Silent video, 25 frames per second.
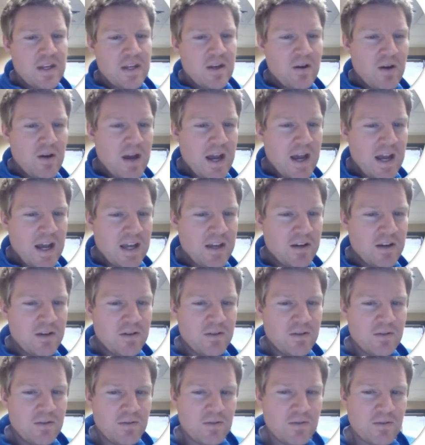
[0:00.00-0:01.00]
in
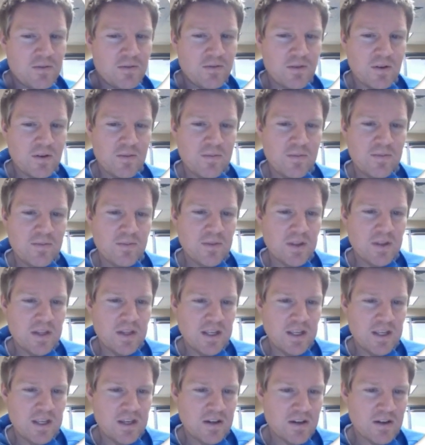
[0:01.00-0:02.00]
Ohio, from
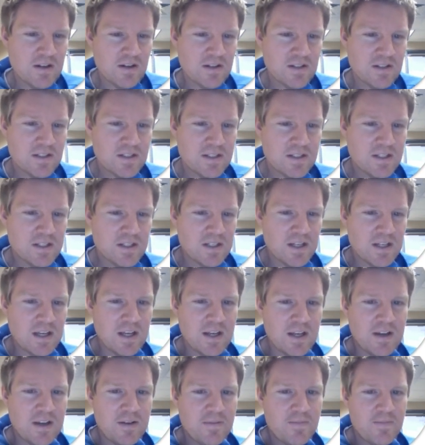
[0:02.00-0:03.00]
years
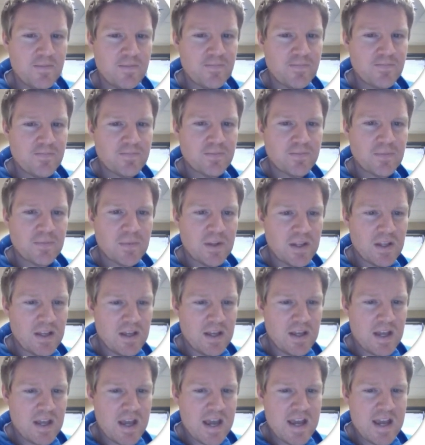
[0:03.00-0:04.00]

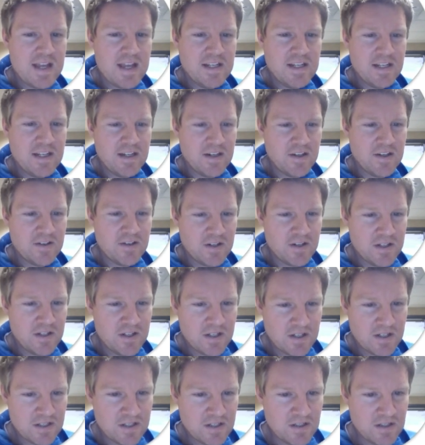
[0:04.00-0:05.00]

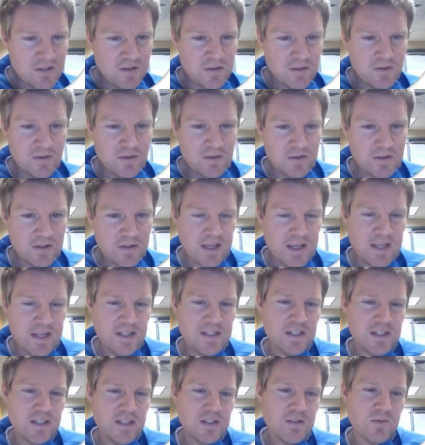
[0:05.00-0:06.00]
1800 to
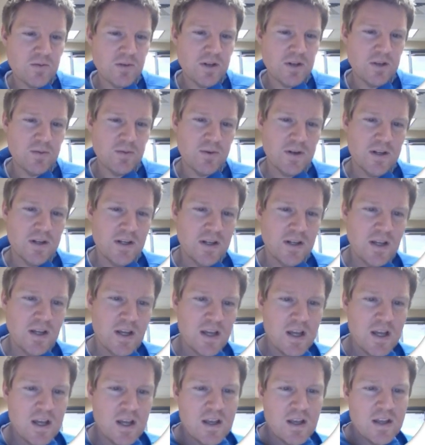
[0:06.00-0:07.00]
1821,
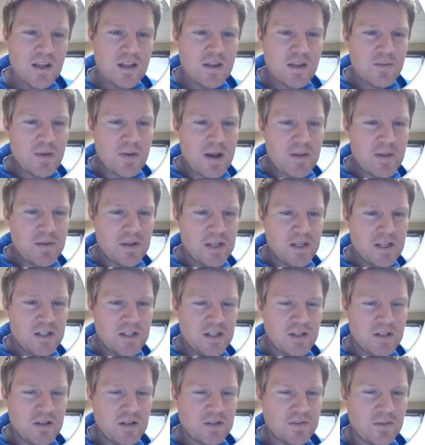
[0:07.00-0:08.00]
the
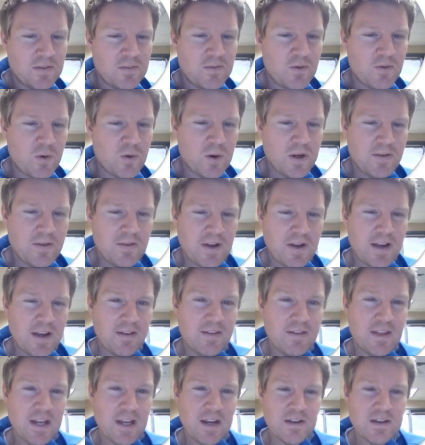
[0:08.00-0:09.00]
population goes from
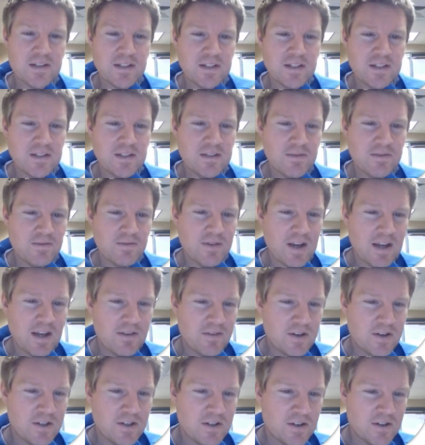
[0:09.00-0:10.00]
45,000 to
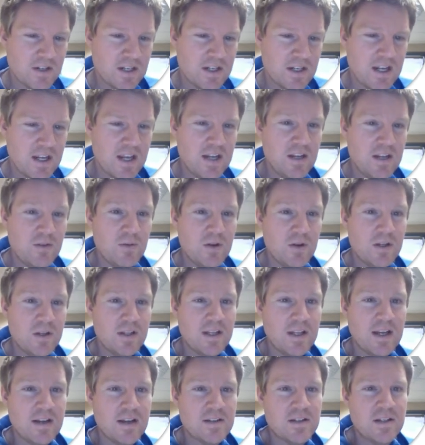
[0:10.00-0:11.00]

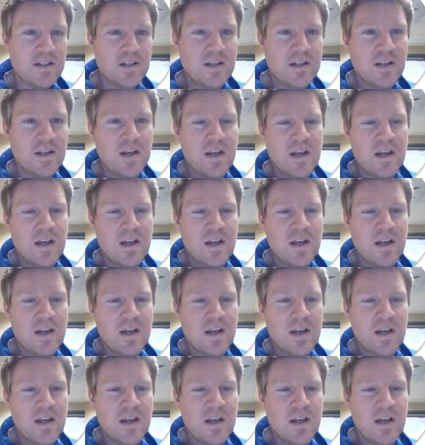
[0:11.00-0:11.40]
581,000.